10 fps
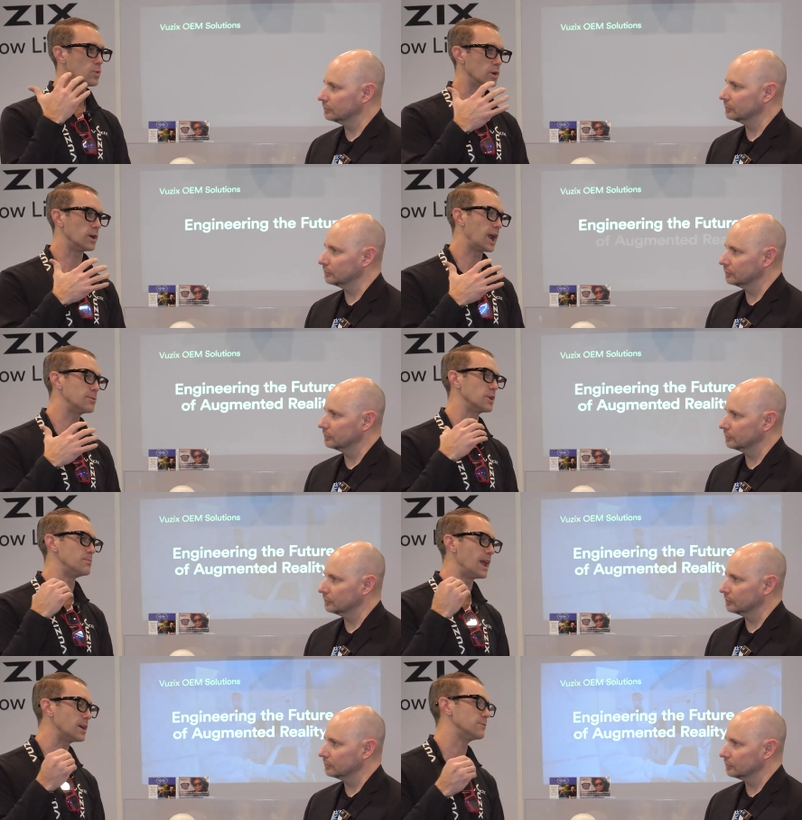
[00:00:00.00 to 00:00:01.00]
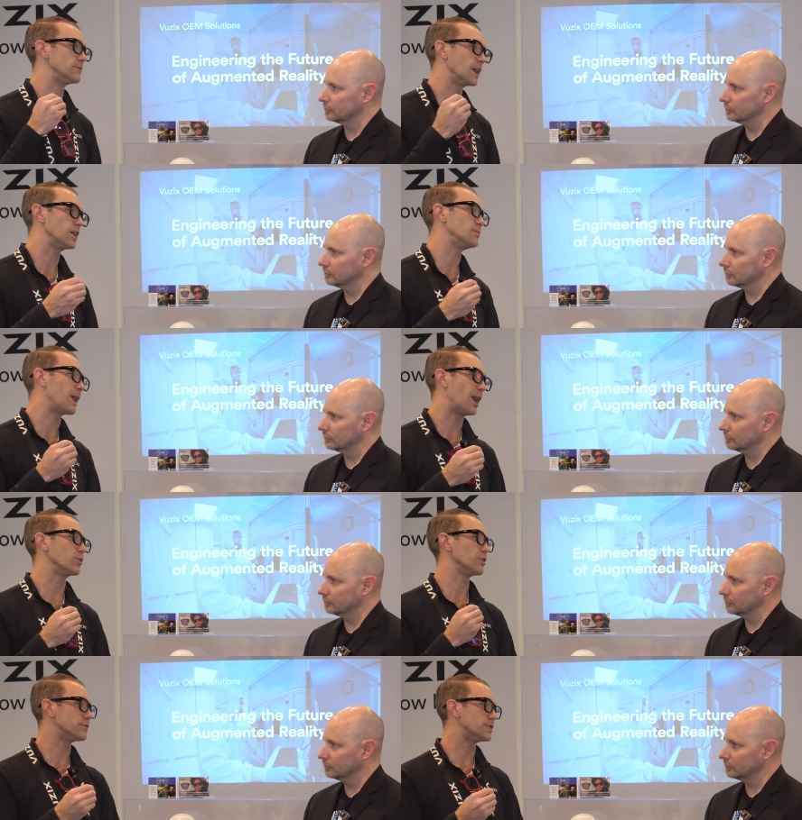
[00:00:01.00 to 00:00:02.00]
Speaker 1: we're able to make them very
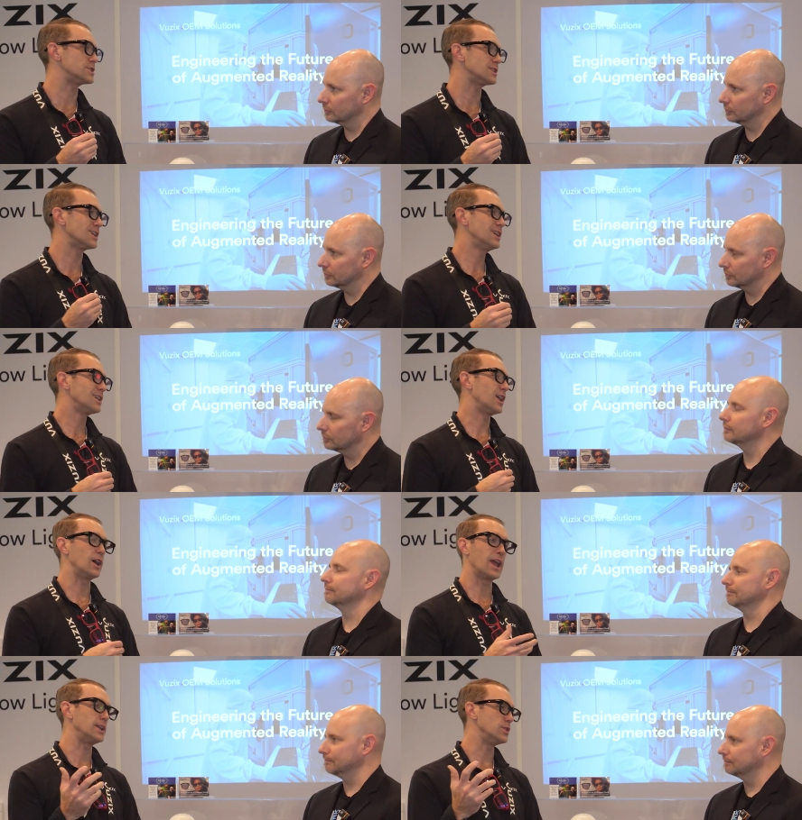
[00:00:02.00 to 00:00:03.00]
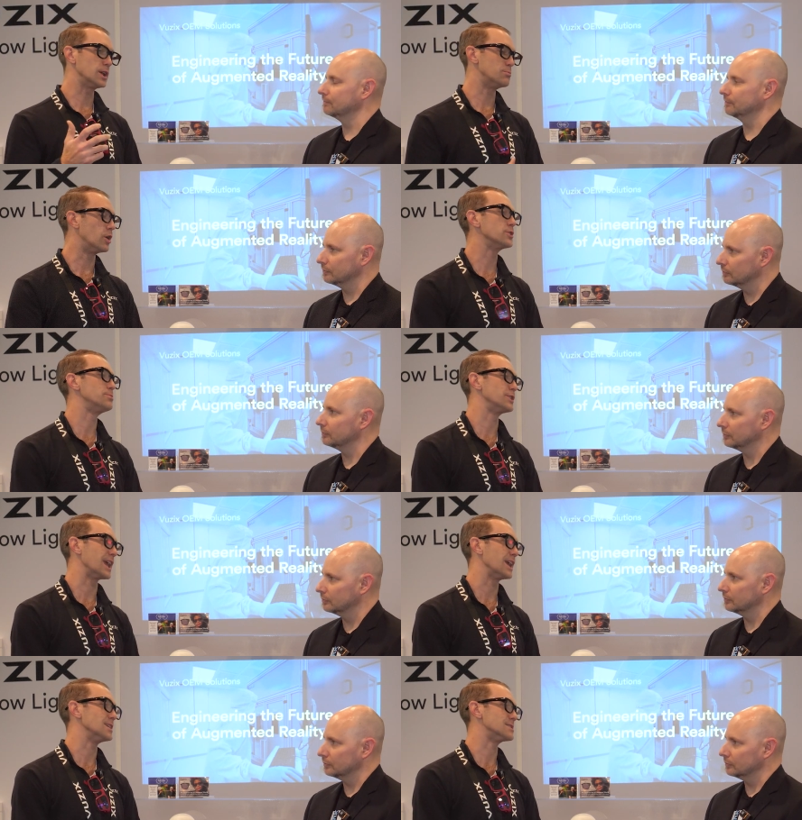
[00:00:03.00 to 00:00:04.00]
power efficient, uh, and you get multiple
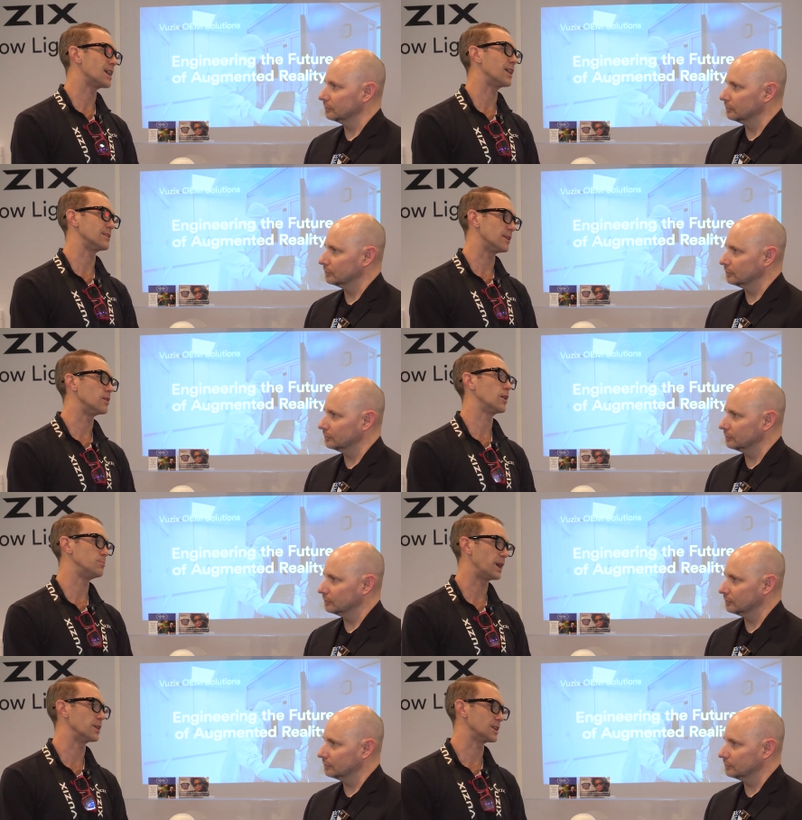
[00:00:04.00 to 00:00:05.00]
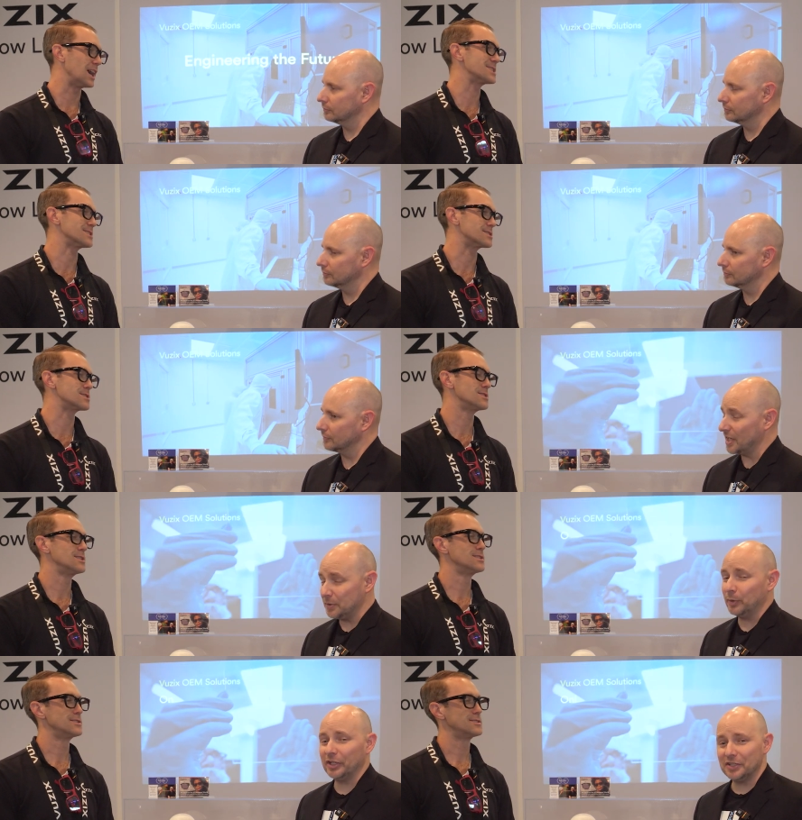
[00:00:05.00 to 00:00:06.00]
days out of the, a pair of glasses.
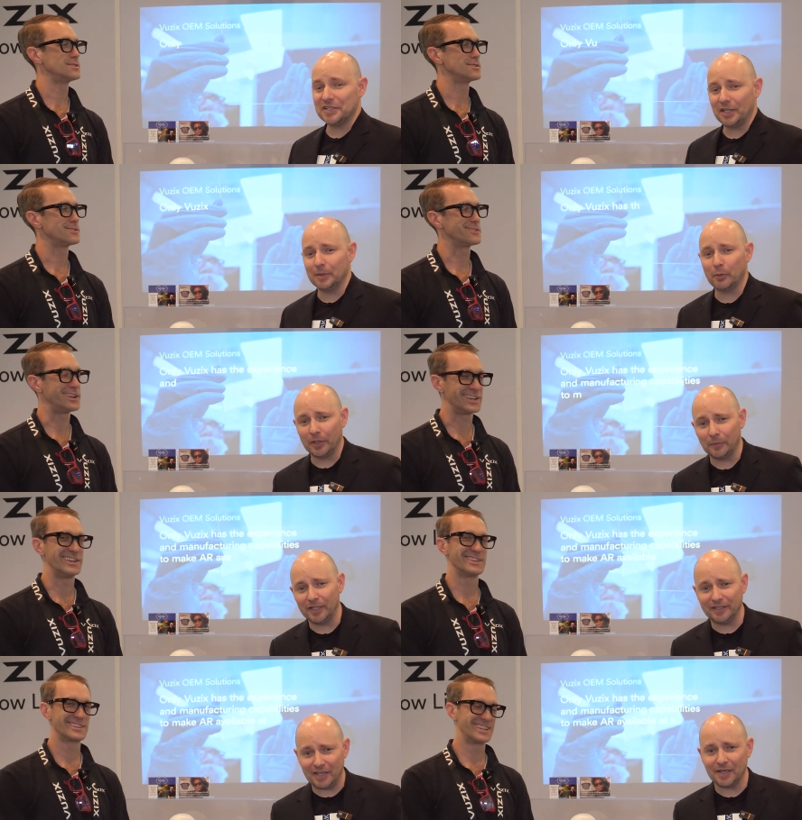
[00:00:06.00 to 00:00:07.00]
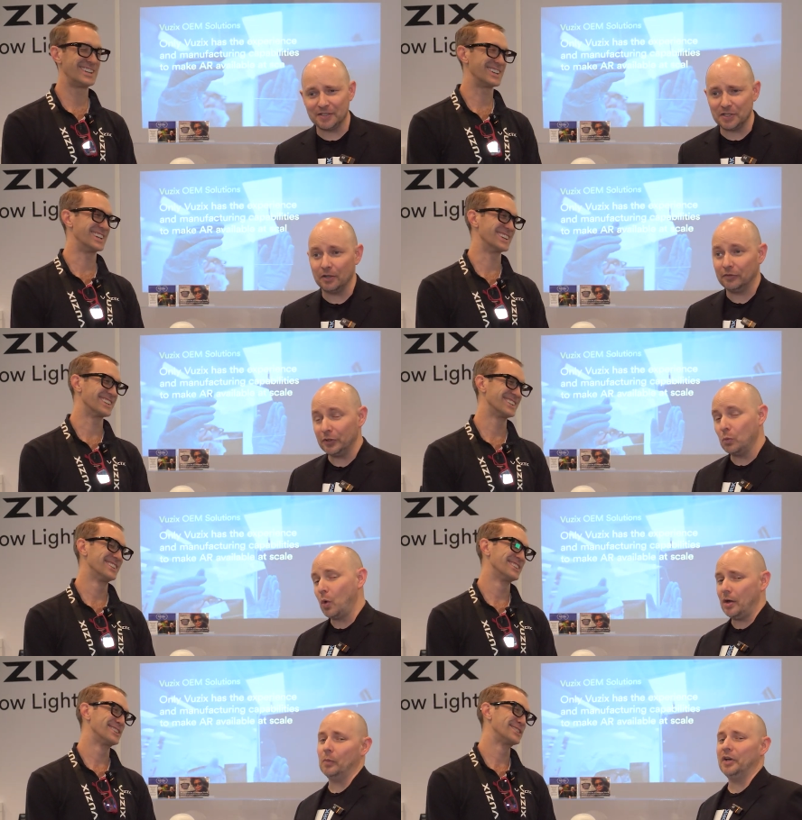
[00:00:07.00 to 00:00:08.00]
Speaker 2: That's a pretty good selling point right there. So if you
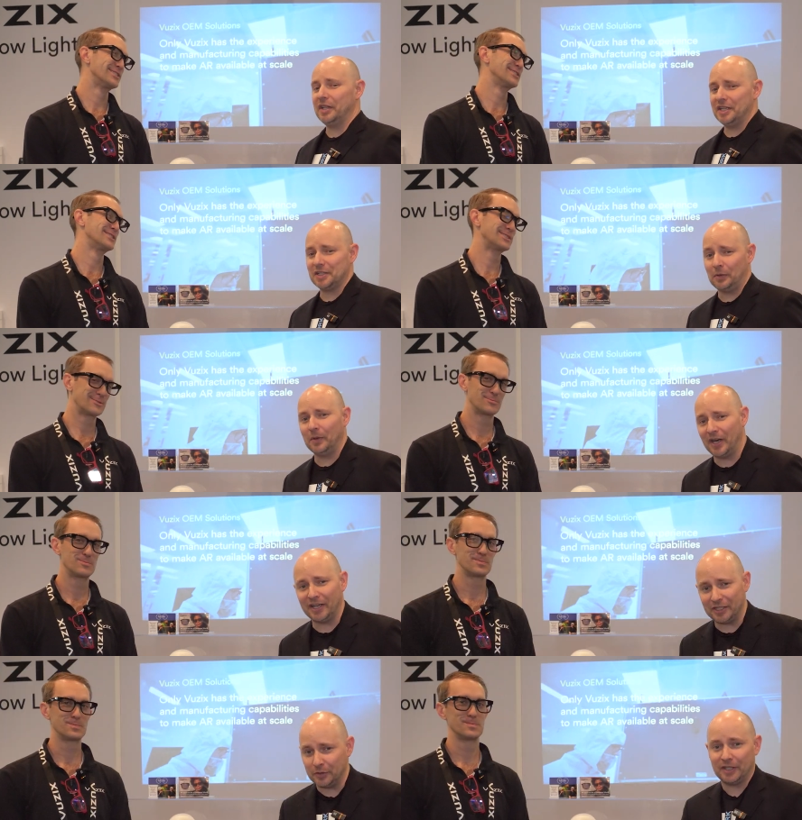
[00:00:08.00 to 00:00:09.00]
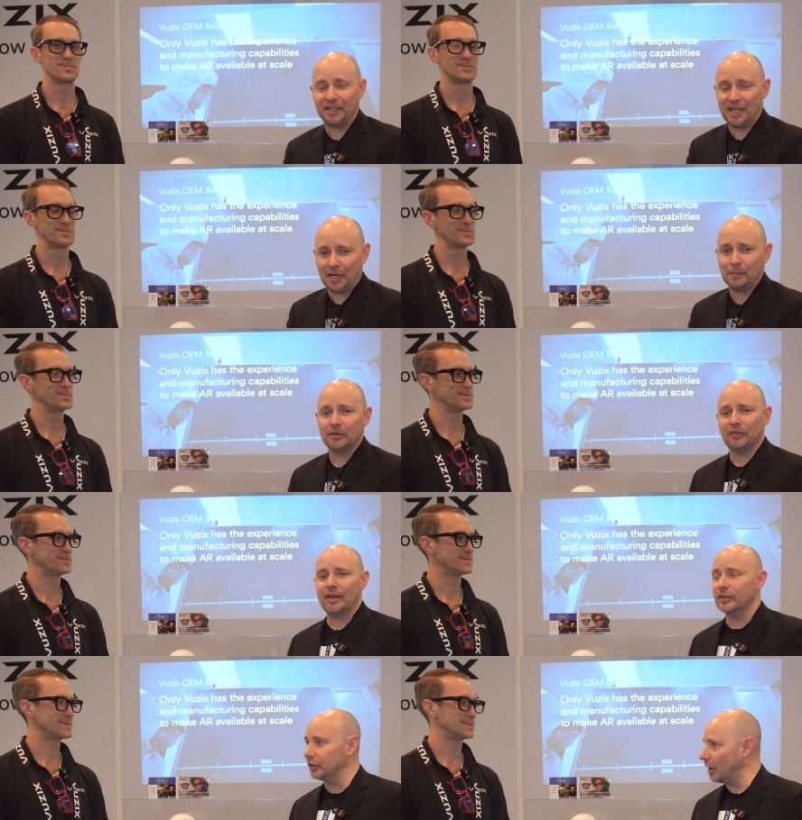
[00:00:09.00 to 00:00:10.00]
want one of these already, you can get them. They're
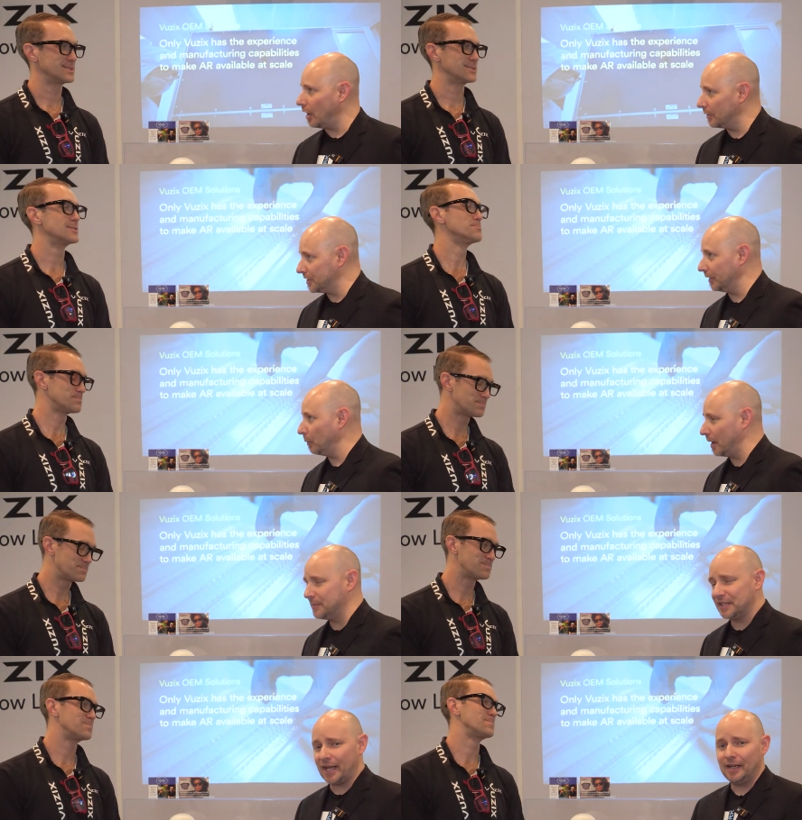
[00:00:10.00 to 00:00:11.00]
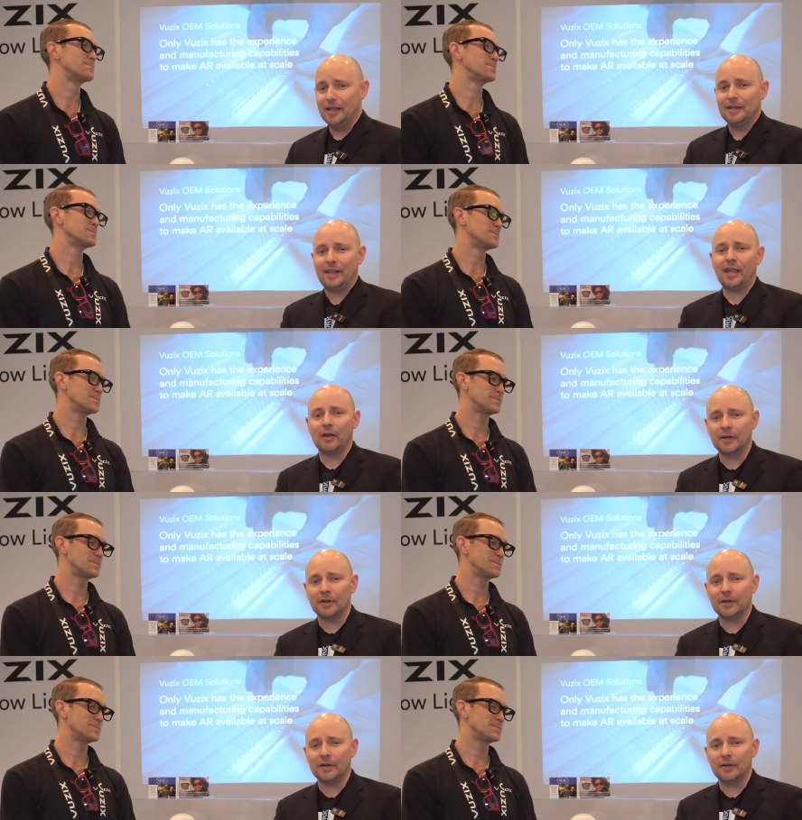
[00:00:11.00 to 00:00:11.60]
$500 on the website. They